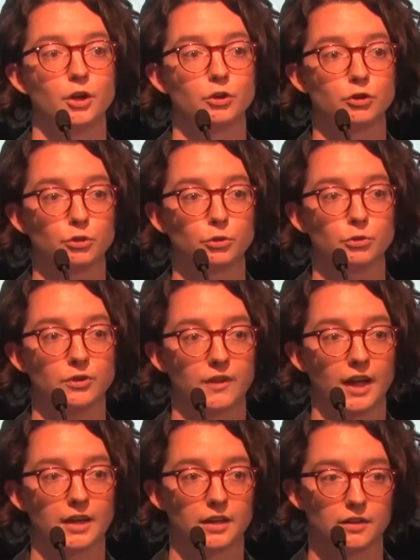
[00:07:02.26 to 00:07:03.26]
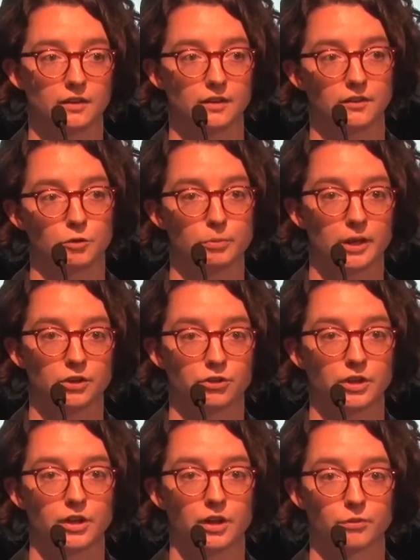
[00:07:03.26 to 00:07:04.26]
due to that
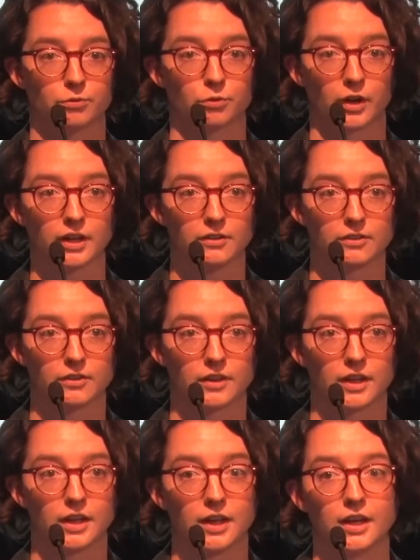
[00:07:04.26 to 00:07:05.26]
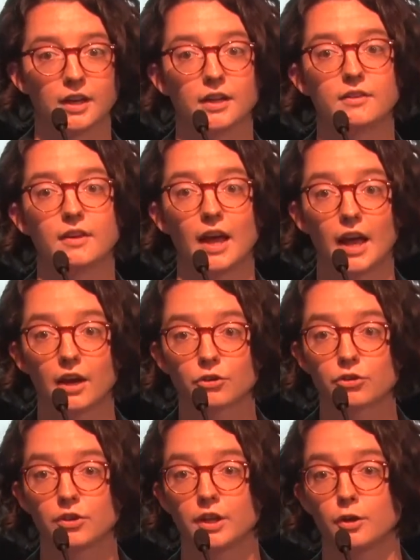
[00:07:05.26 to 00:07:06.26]
anticipation of risk is
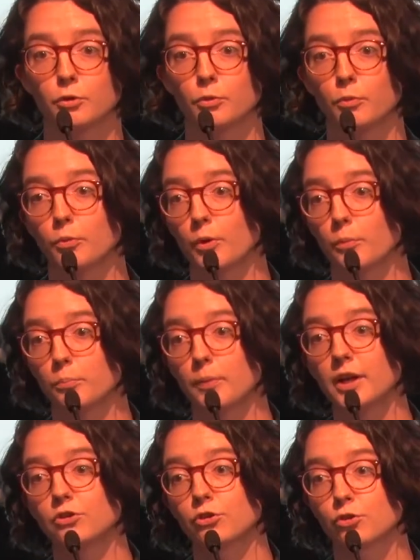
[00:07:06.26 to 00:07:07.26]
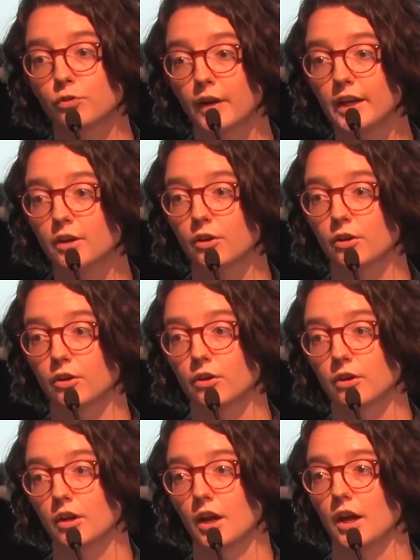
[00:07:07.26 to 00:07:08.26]
actually much
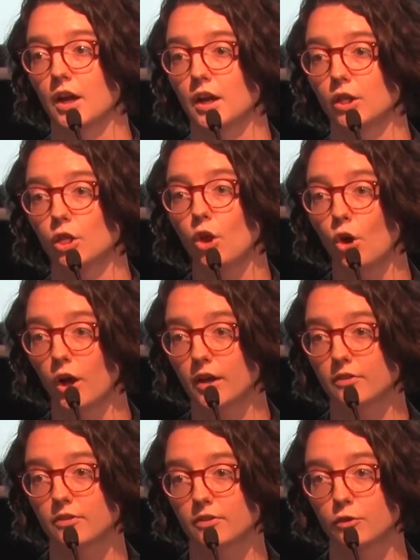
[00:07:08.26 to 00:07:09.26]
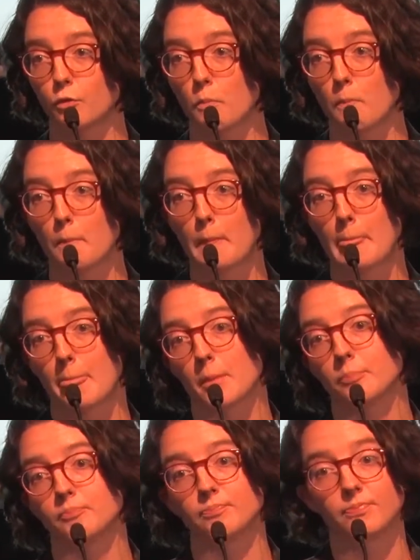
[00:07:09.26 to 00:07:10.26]
greater loss
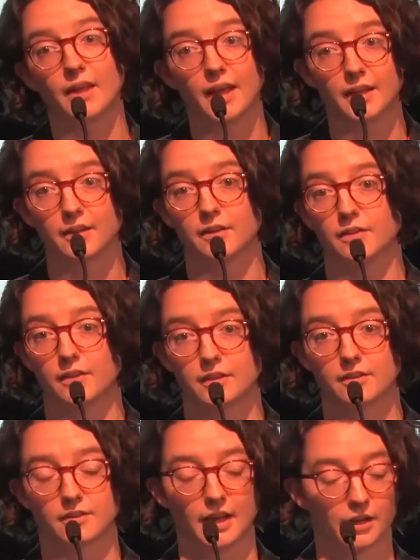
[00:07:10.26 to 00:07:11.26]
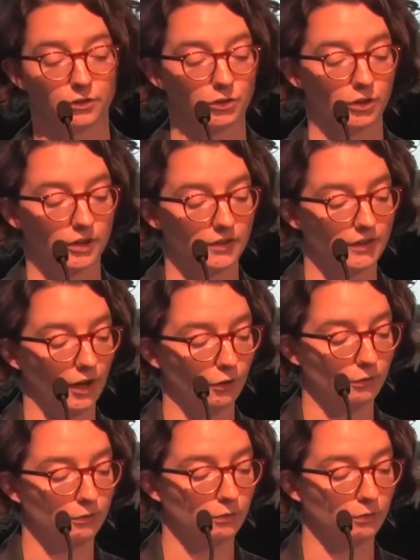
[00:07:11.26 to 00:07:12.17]
than the disaster itself.